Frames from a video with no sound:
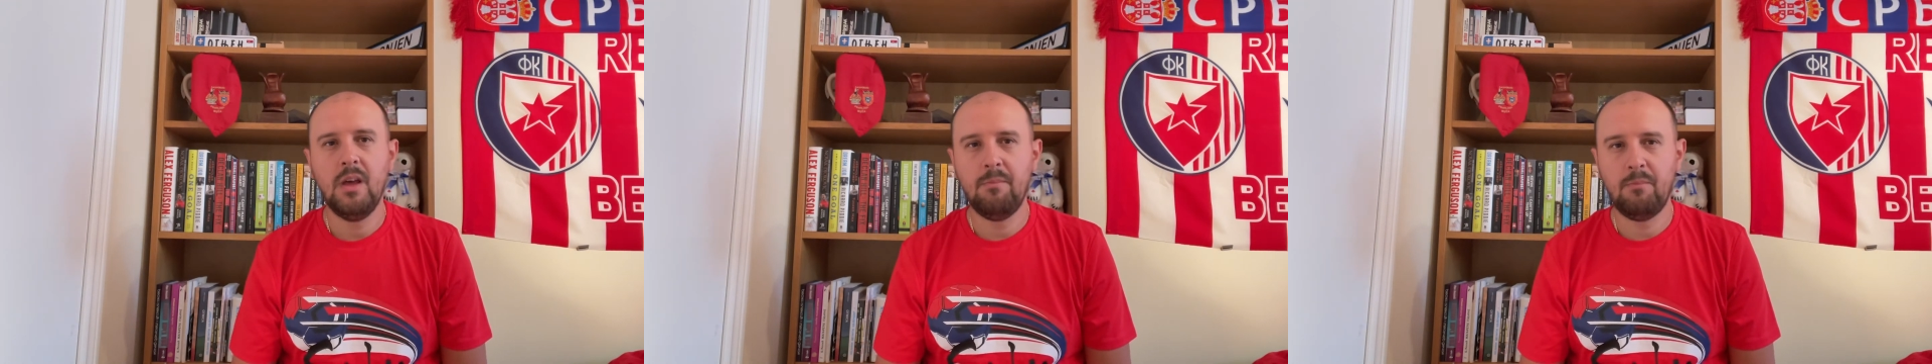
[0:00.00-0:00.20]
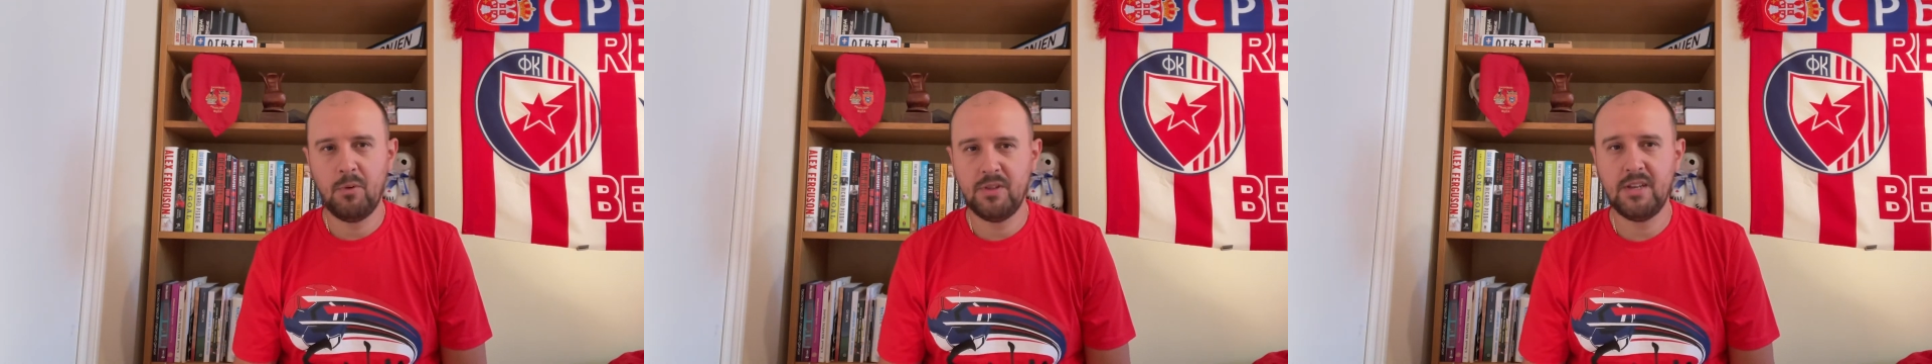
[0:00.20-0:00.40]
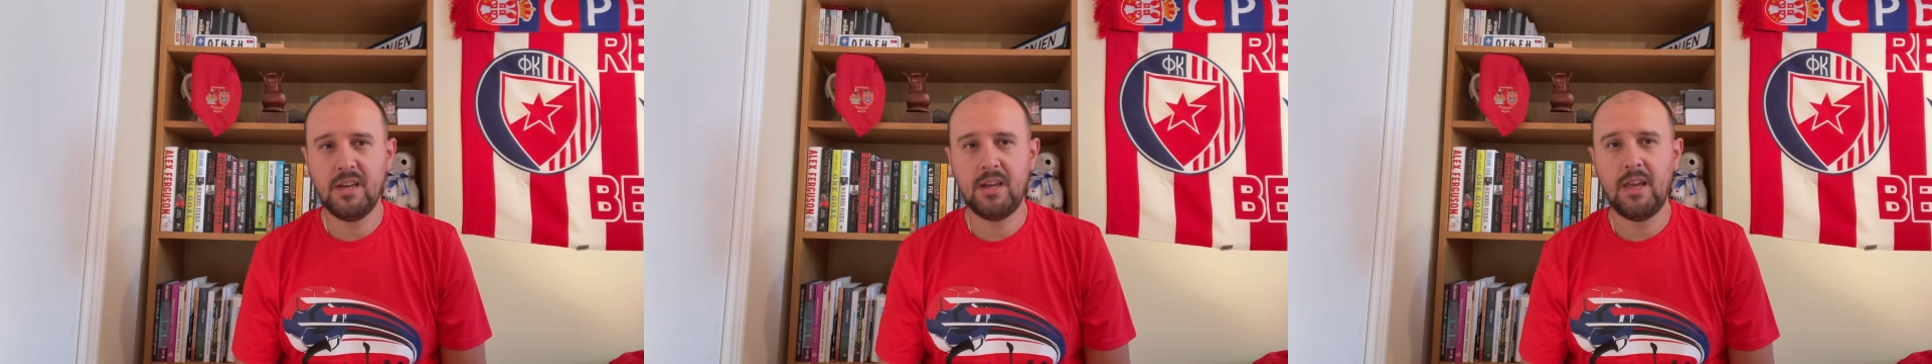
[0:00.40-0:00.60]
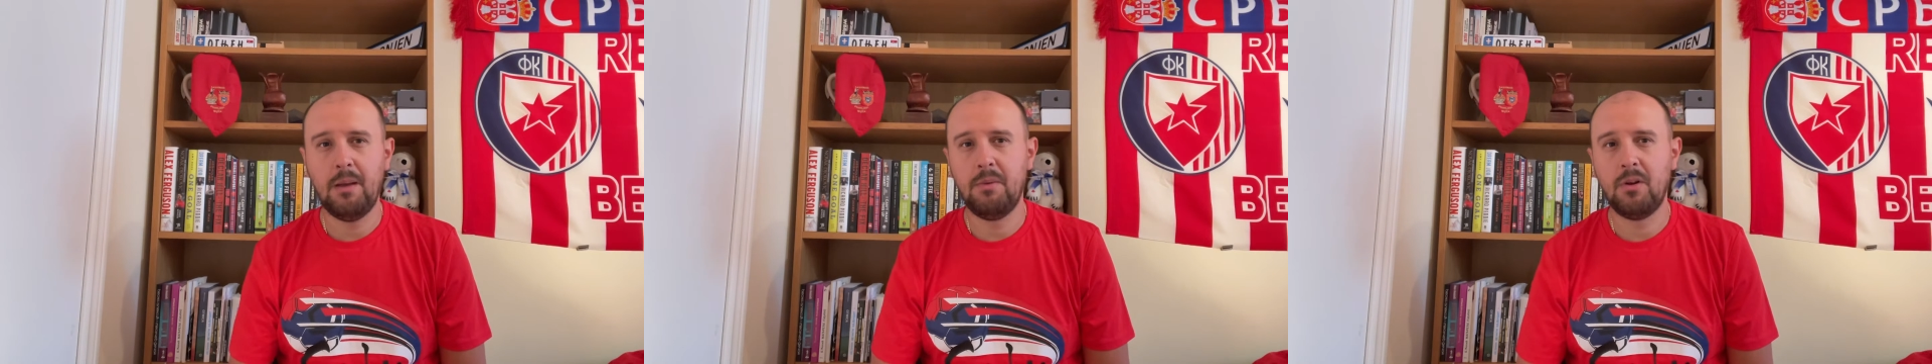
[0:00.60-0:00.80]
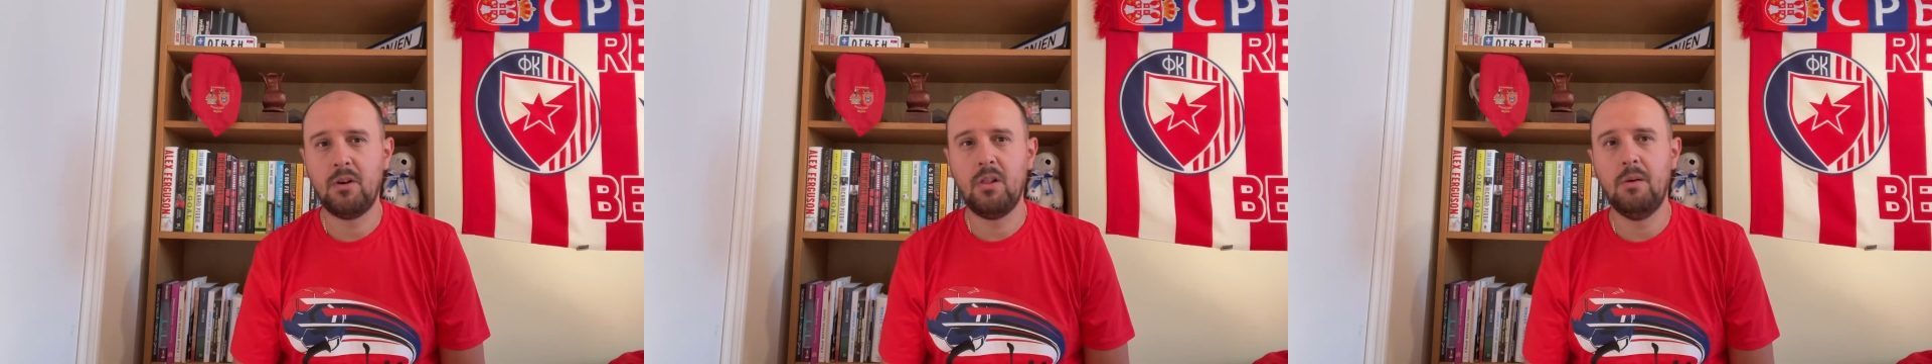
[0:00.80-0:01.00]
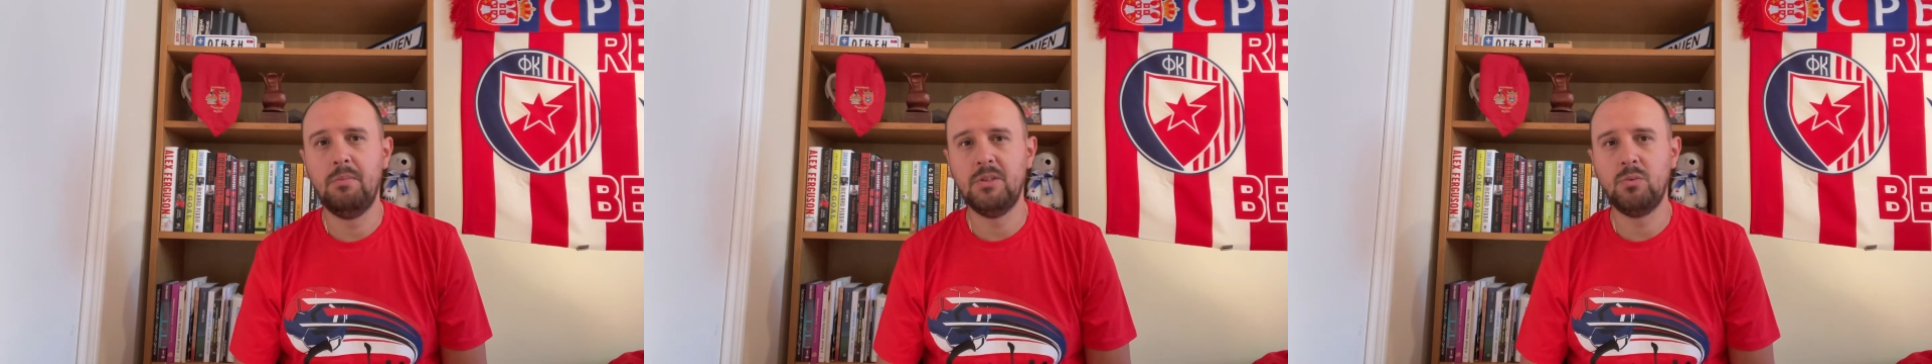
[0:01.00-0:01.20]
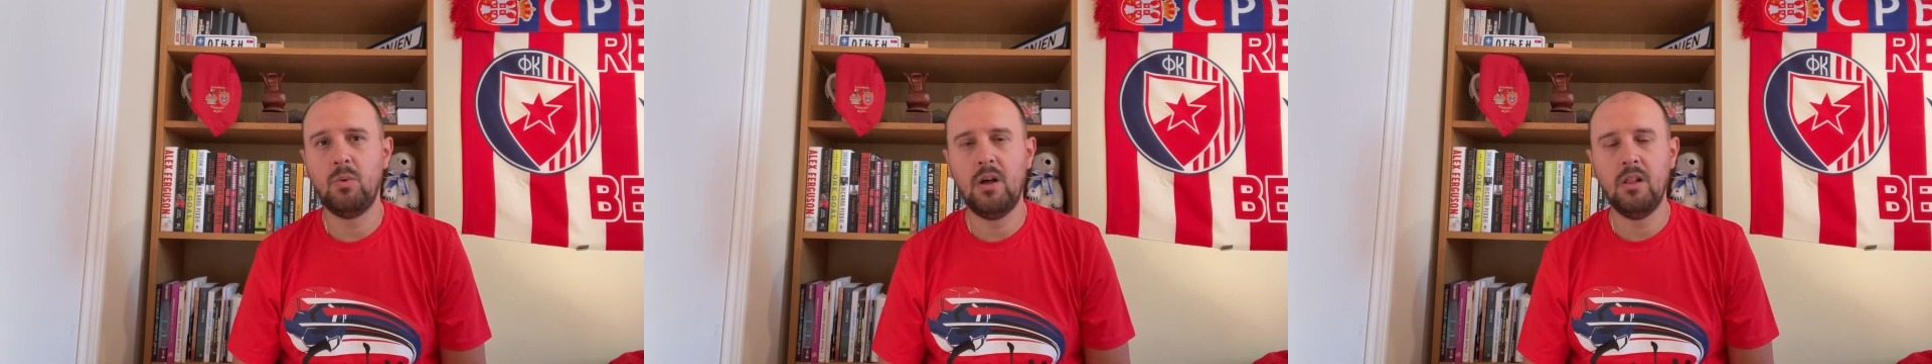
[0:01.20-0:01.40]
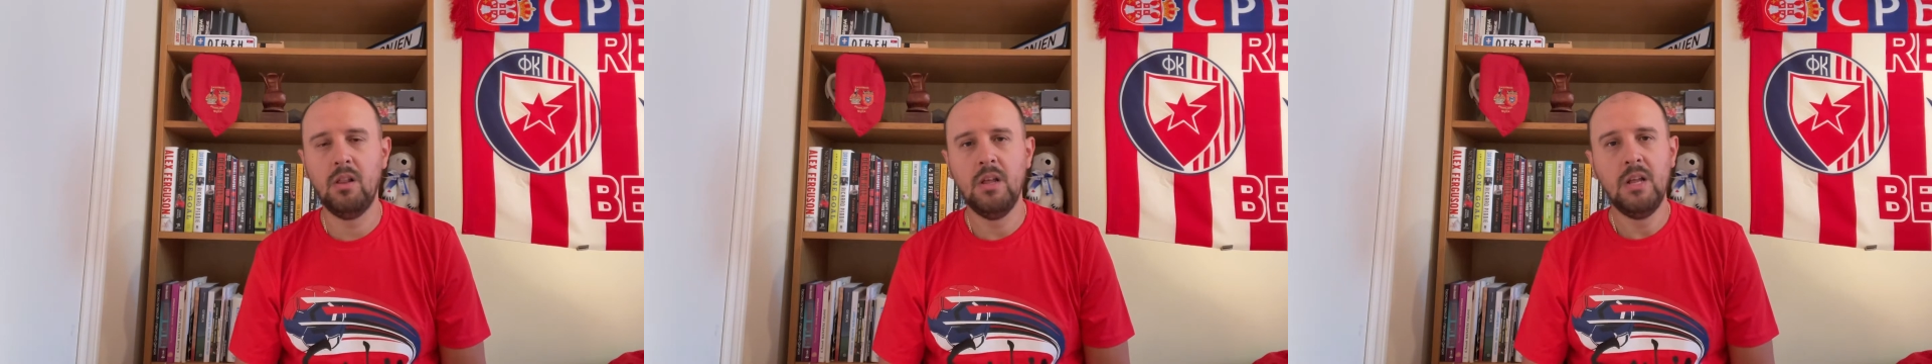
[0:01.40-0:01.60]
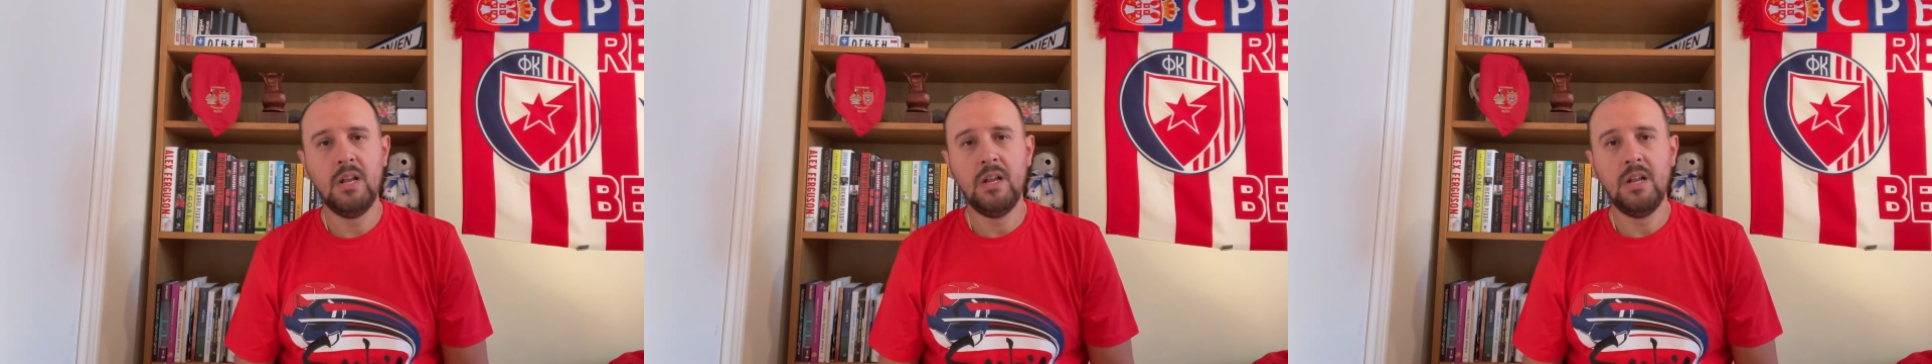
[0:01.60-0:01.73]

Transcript: Motika came to the club as well